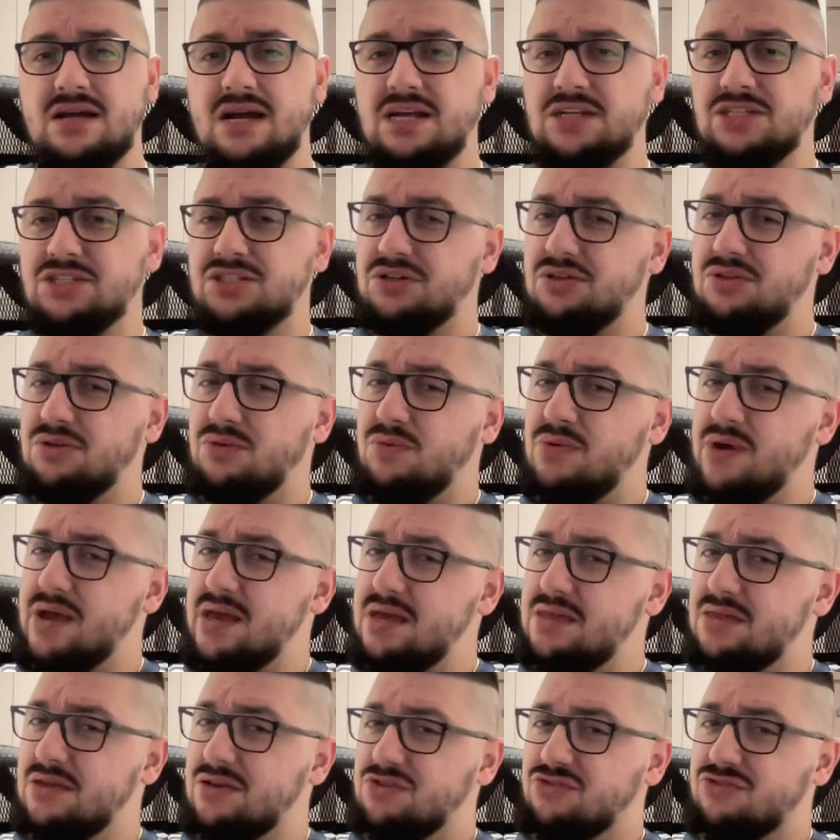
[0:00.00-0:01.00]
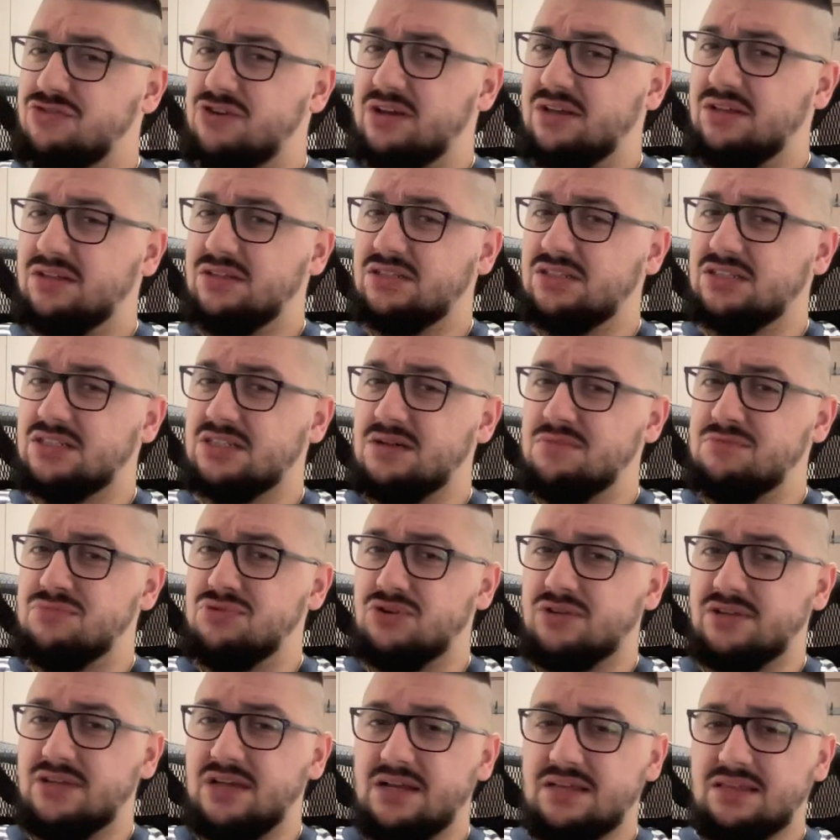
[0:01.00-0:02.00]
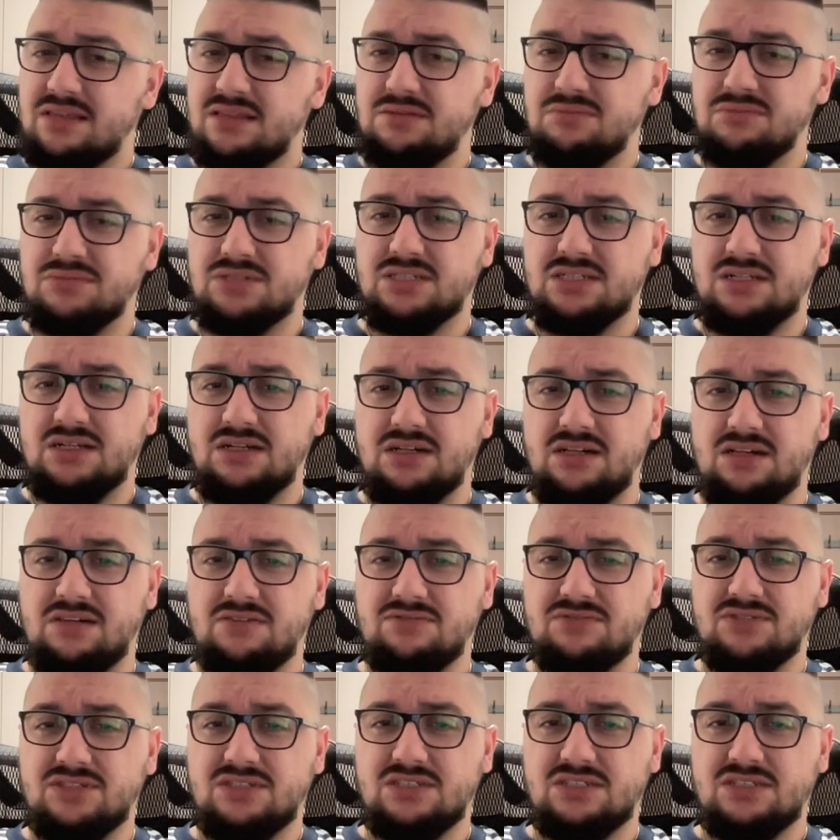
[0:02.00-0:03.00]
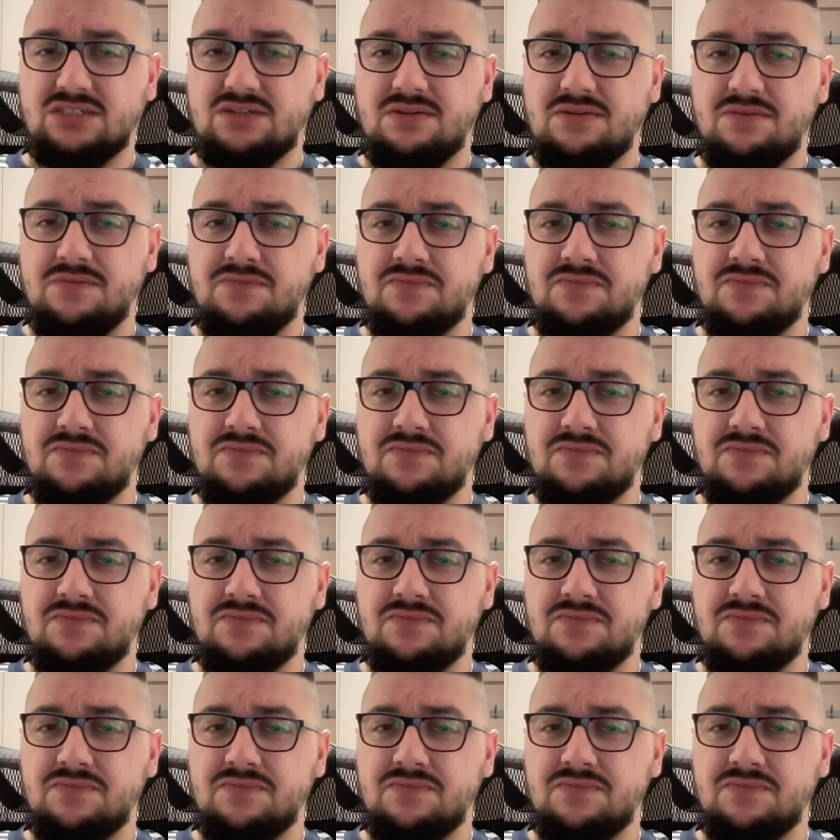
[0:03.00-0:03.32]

And so the way that traders can protect themselves